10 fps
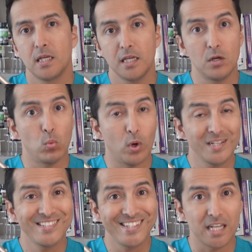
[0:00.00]
in one
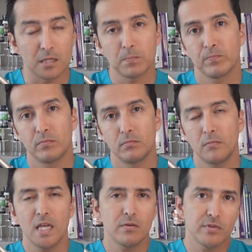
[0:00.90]
sitting,
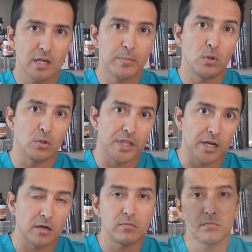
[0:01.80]
man, we have been all
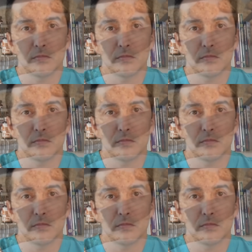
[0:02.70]
there,